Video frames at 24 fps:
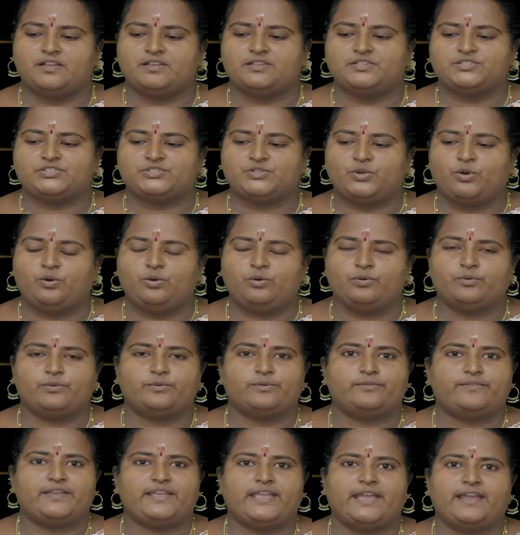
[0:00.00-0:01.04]
So
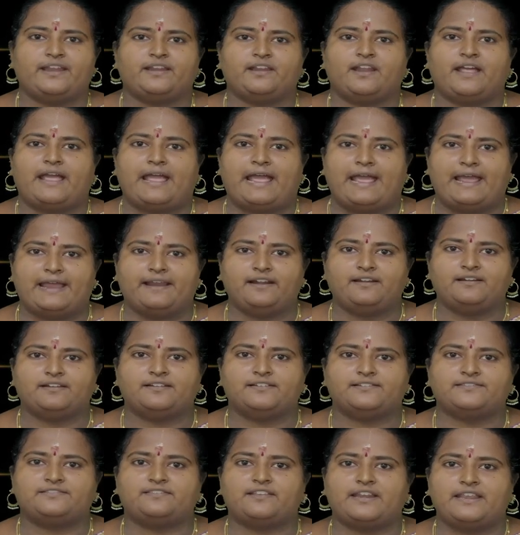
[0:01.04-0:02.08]
we can
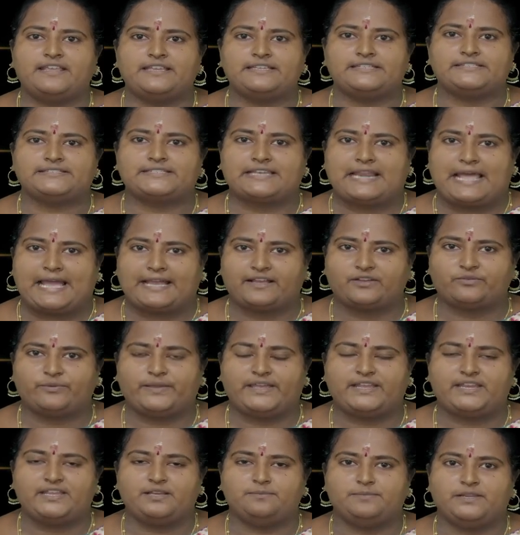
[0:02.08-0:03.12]
add three slack
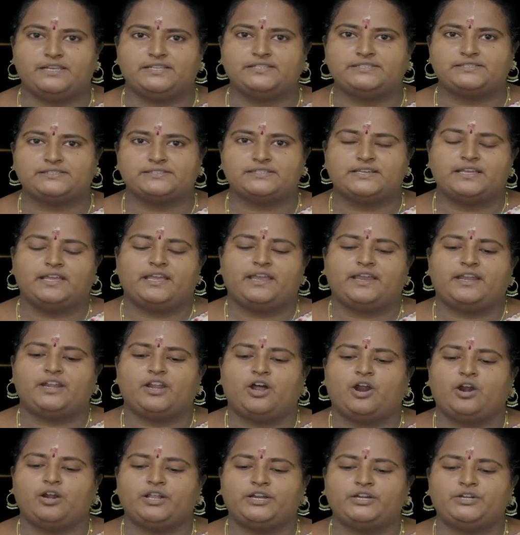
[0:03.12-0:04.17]
variables in
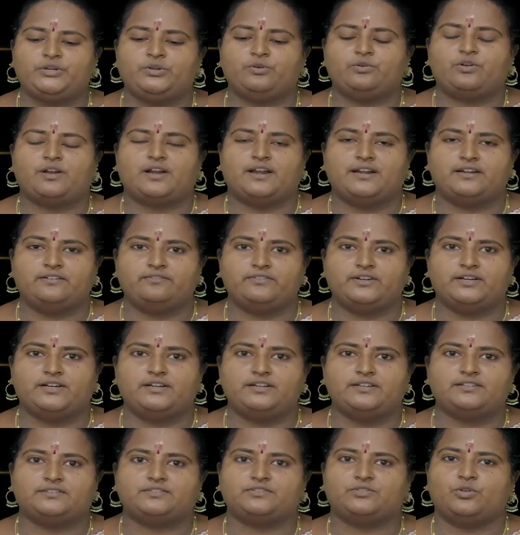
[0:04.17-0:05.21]
order to
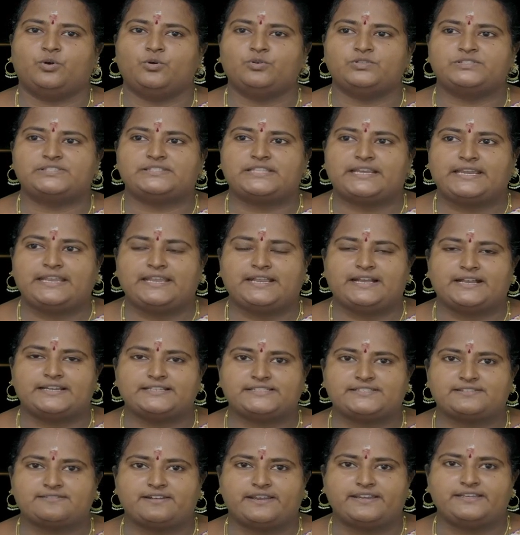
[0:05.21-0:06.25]
convert those three
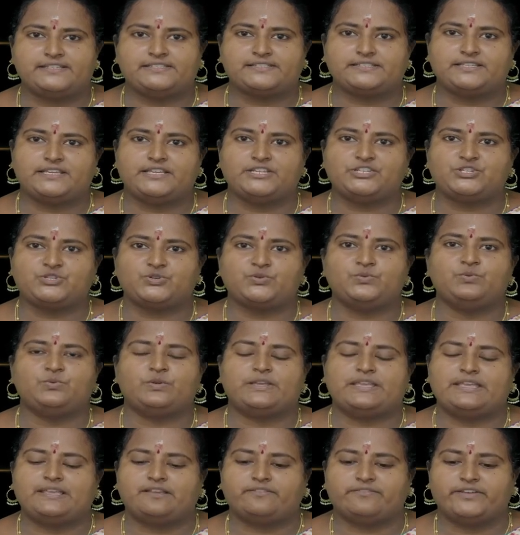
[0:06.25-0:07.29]
constraints into
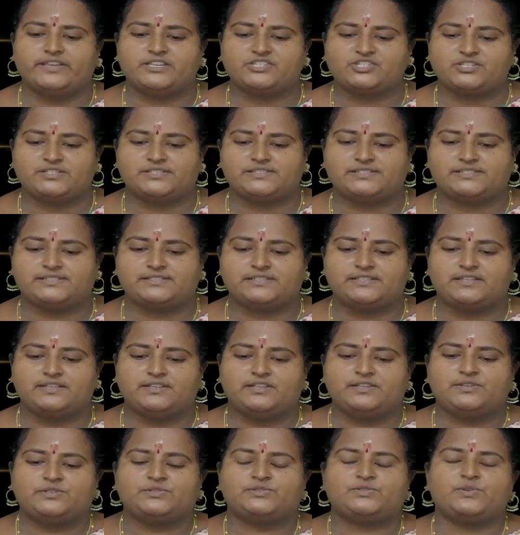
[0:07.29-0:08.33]
equations.
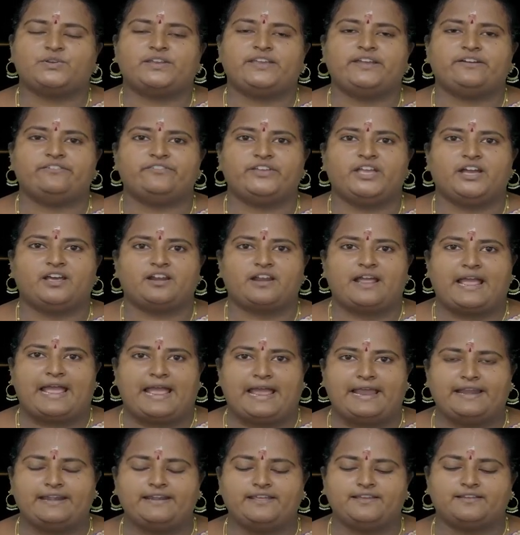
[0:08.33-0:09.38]
So here we are
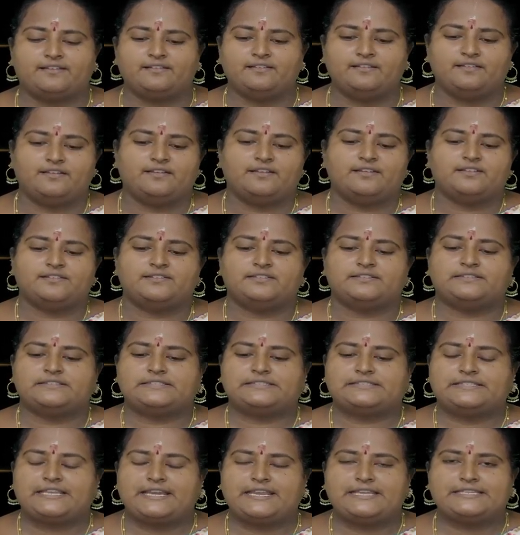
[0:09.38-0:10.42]
adding
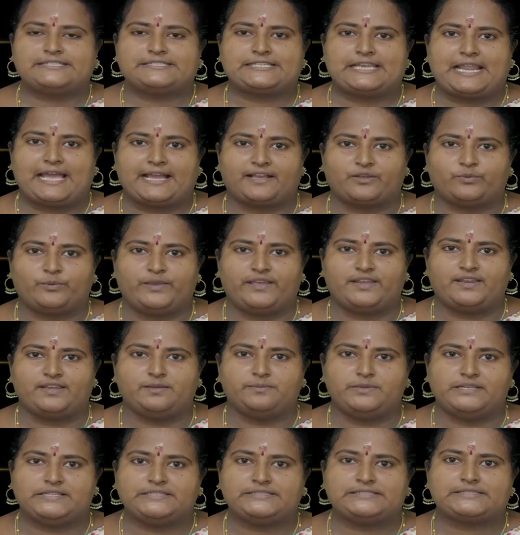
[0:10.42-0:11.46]
three slack
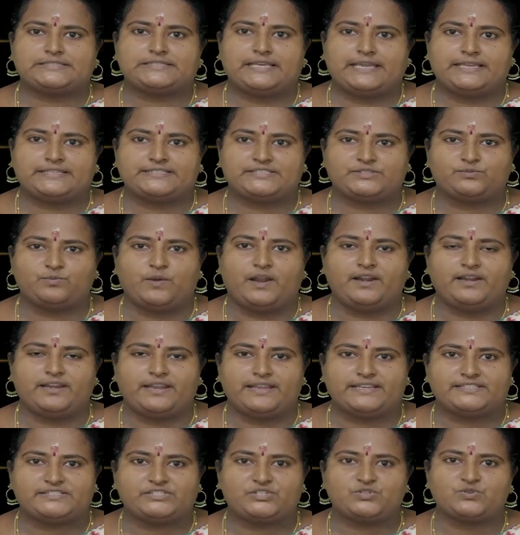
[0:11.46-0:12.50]
variables S1,
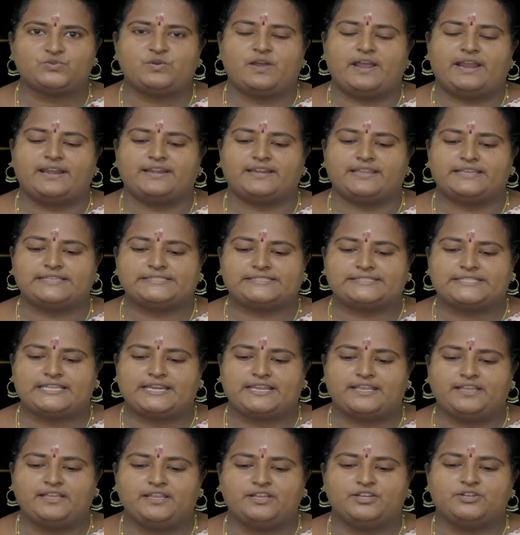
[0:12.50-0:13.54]
S2 and
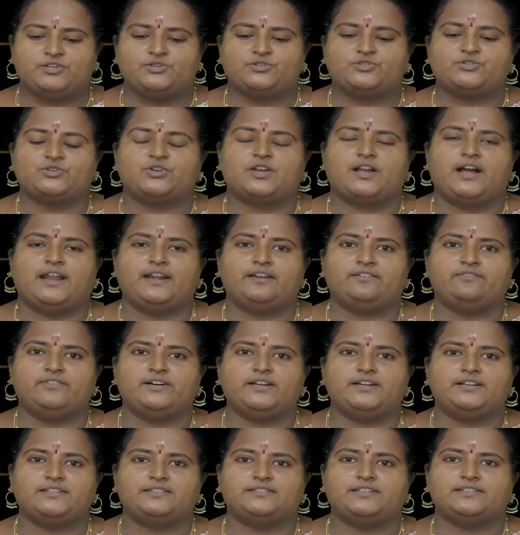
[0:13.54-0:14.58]
S3 to
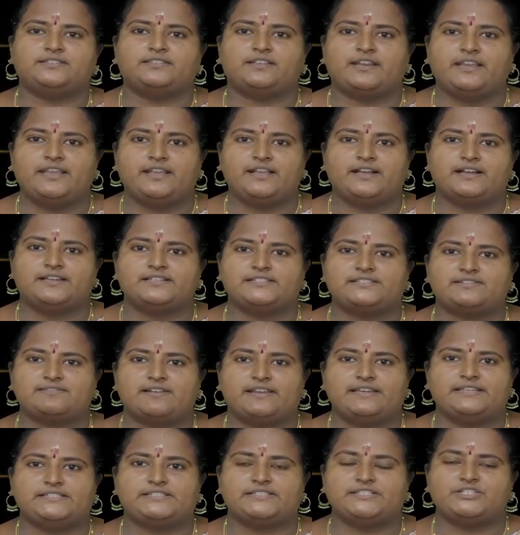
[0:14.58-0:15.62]
convert the three
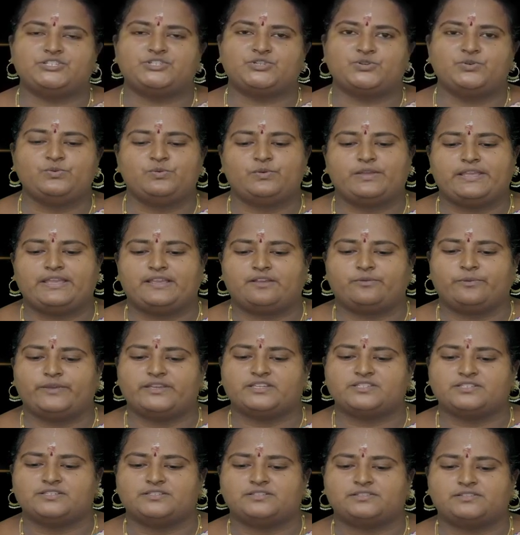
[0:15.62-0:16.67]
constraints into
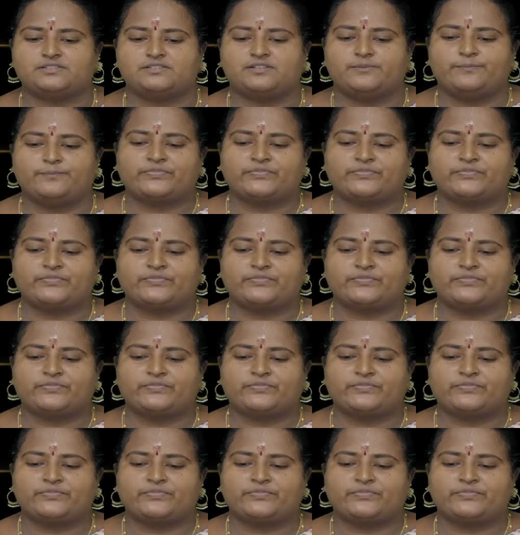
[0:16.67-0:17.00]
equations.